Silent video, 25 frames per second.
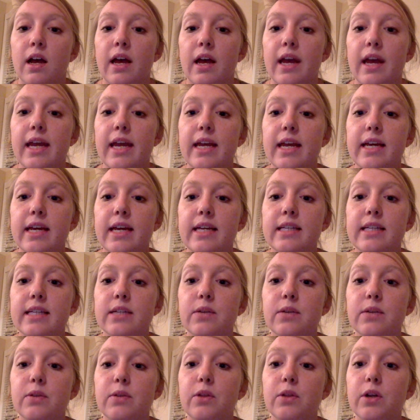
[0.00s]
And
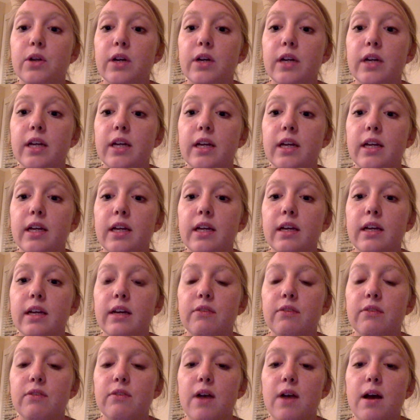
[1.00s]
learning
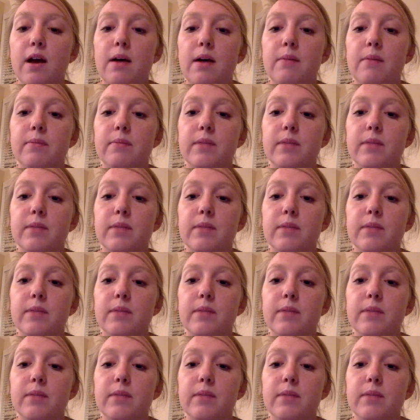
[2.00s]
from